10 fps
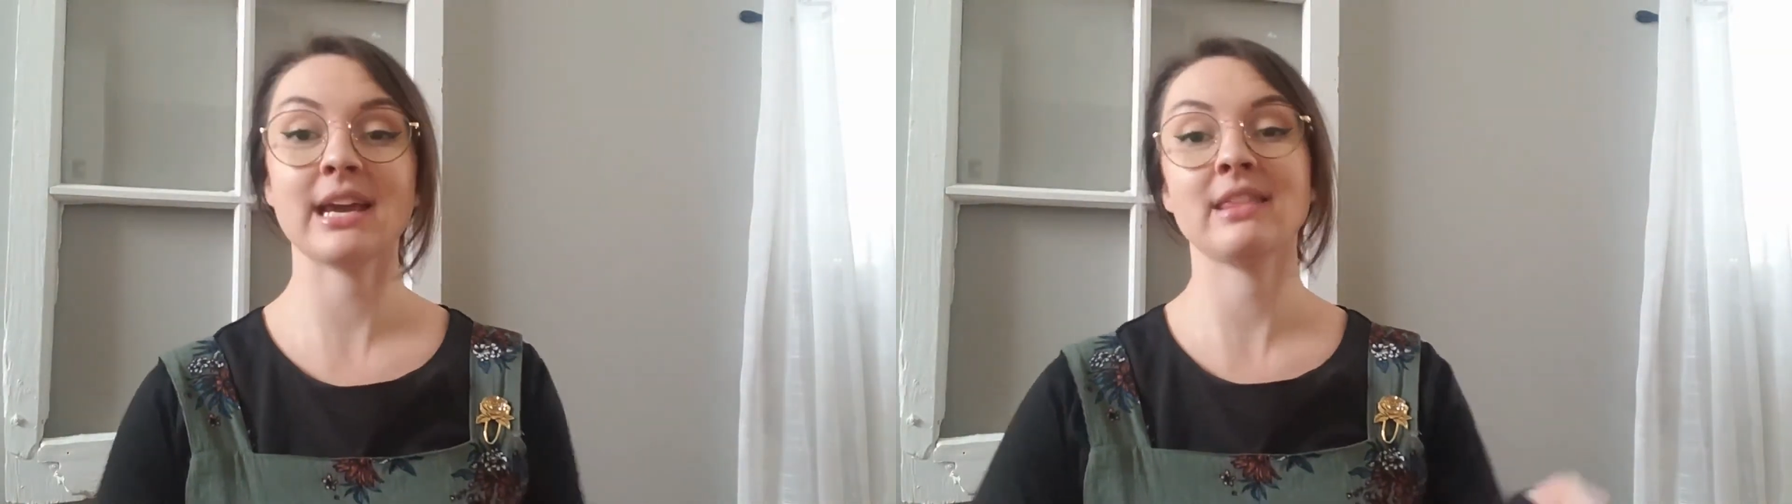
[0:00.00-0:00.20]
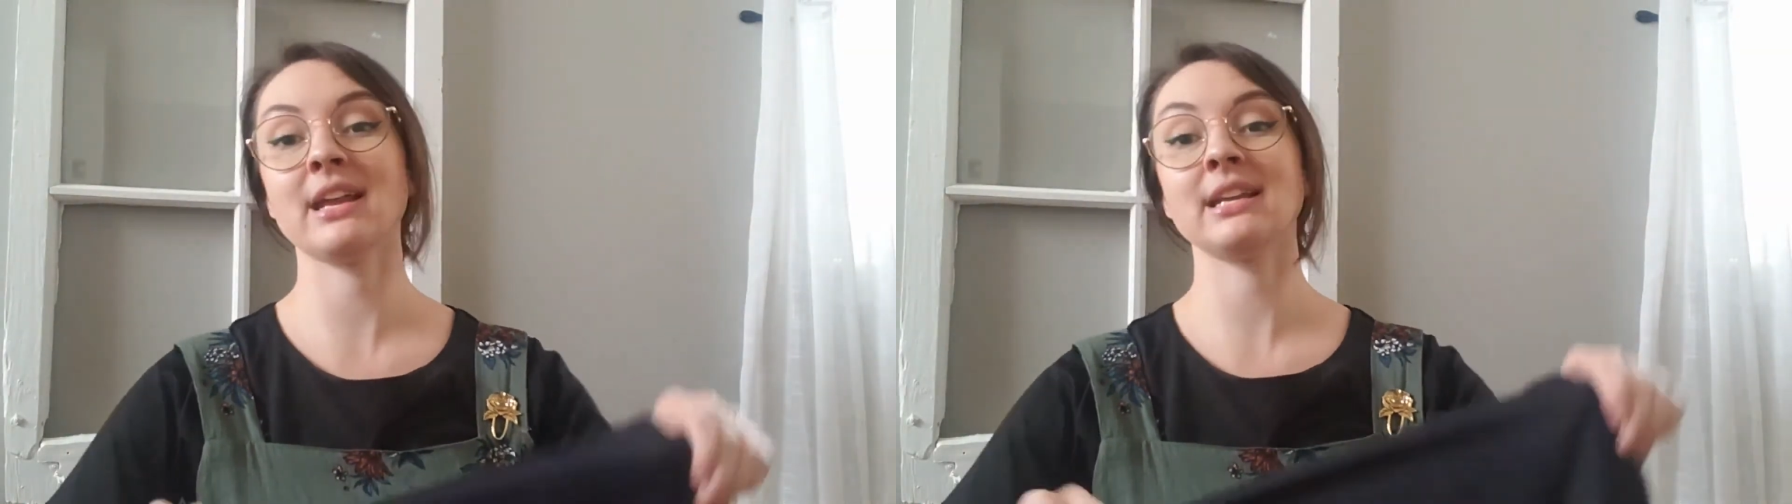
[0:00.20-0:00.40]

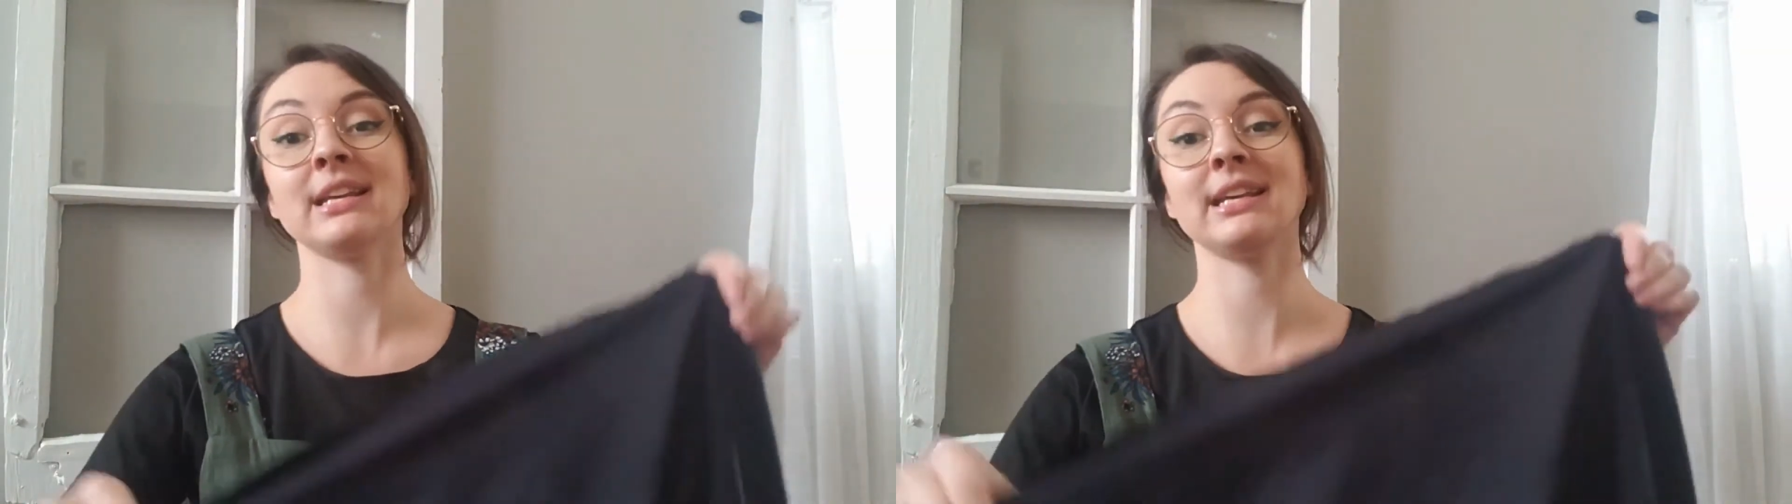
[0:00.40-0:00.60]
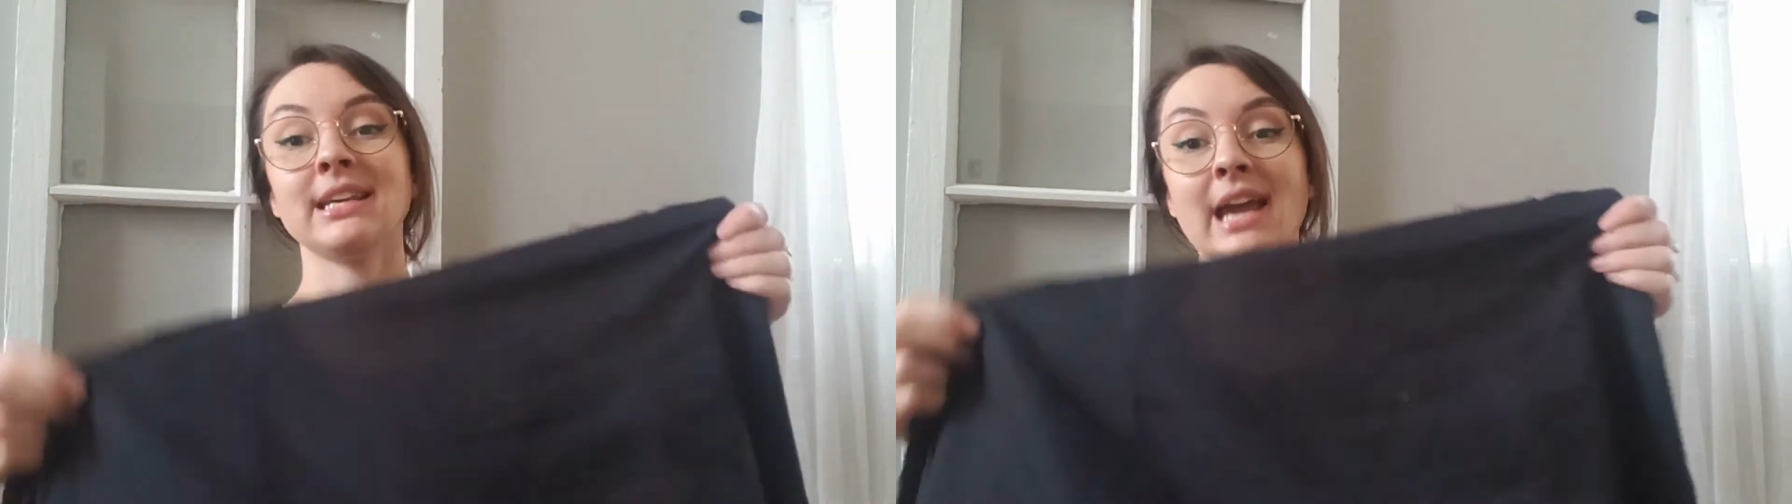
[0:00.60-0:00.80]
and then
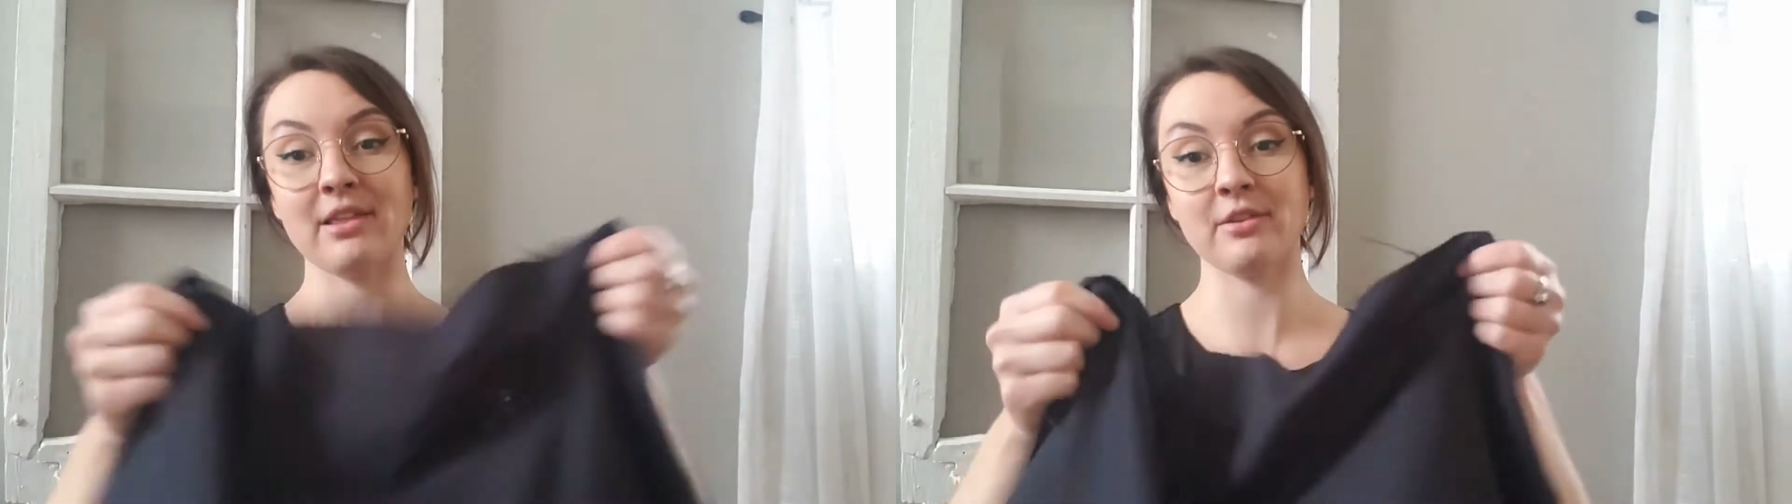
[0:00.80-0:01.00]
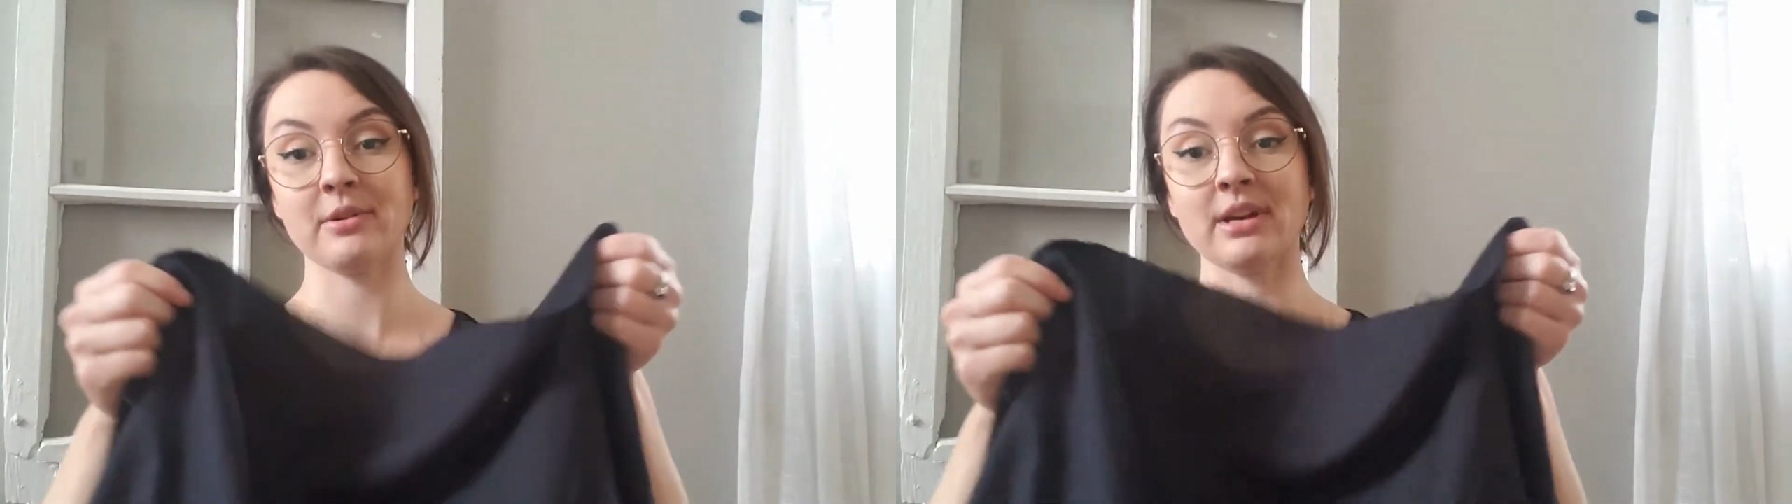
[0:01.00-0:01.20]

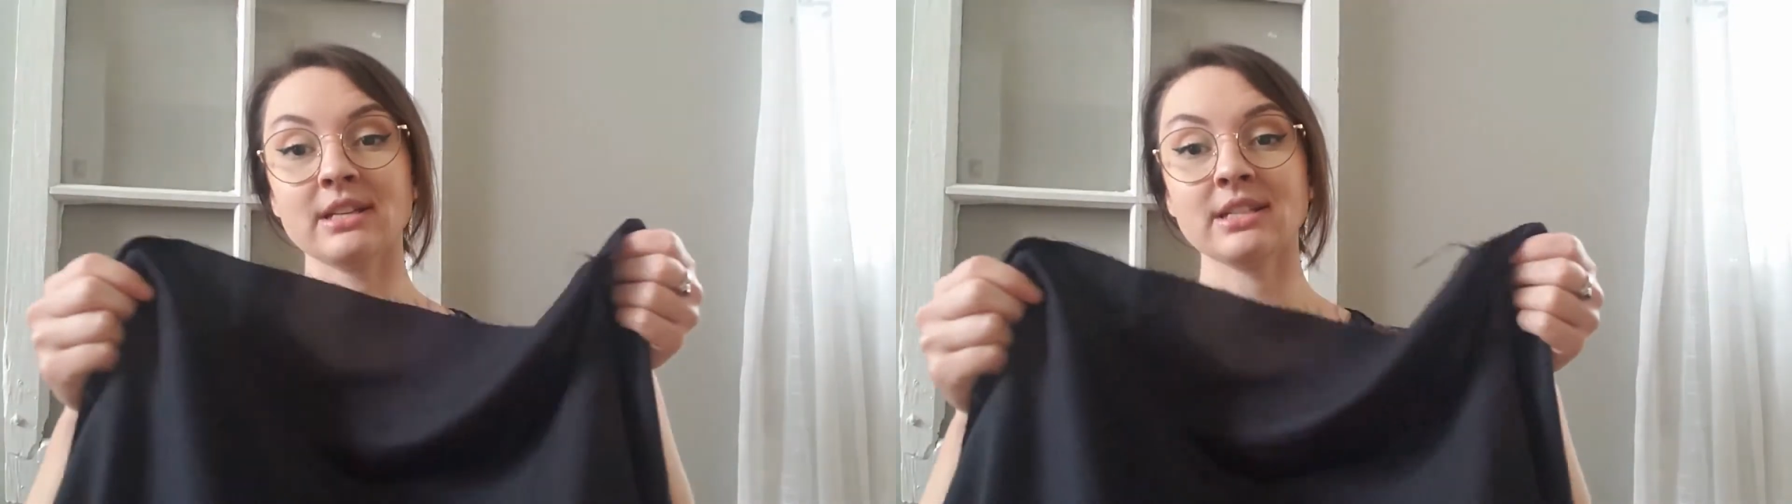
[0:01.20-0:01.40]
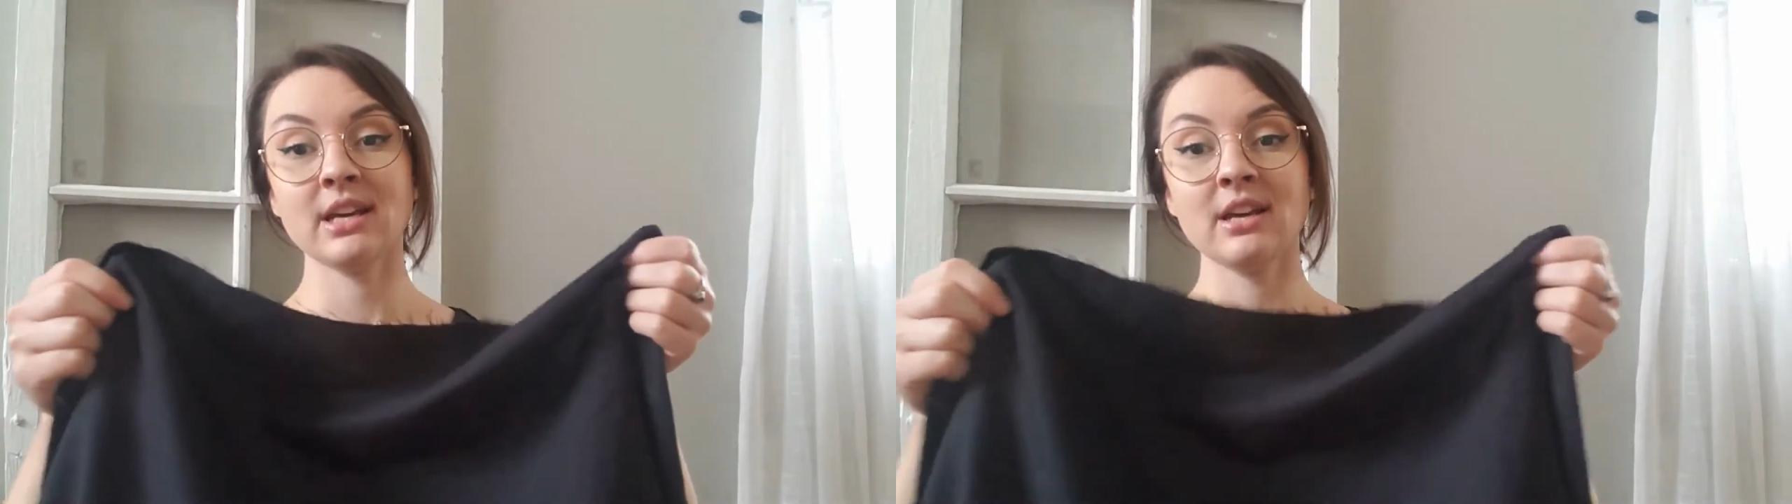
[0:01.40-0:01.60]
gather
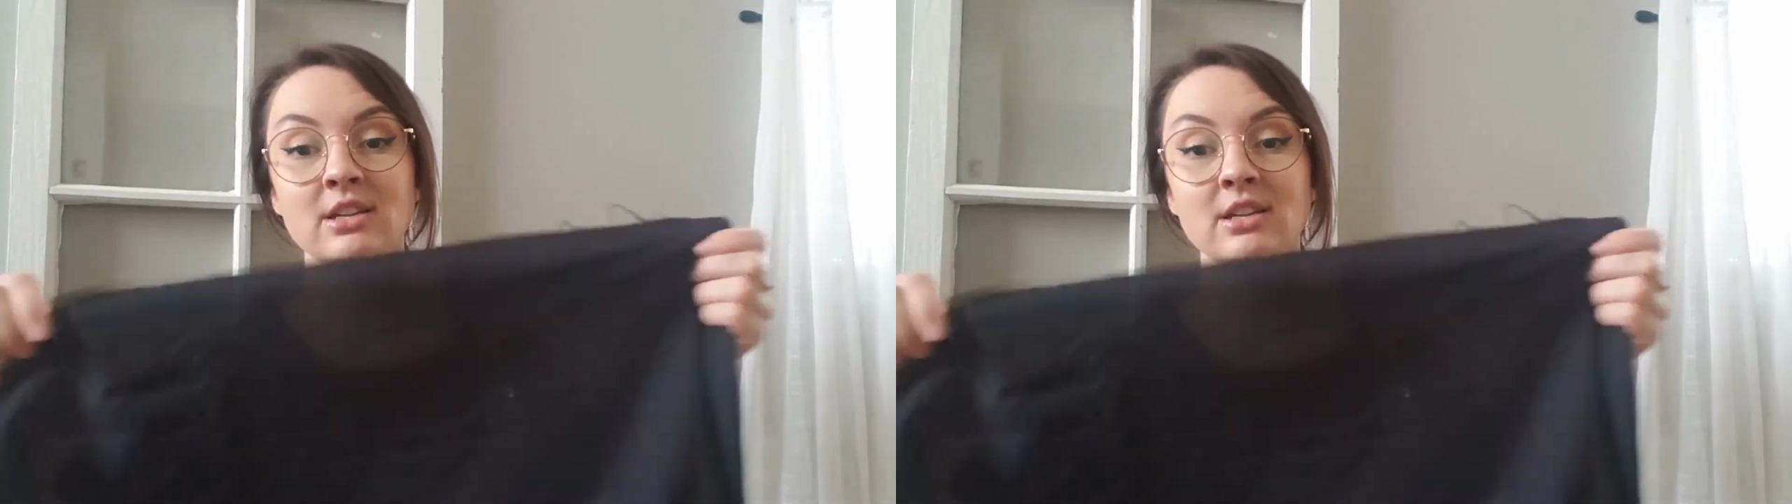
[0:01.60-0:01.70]
it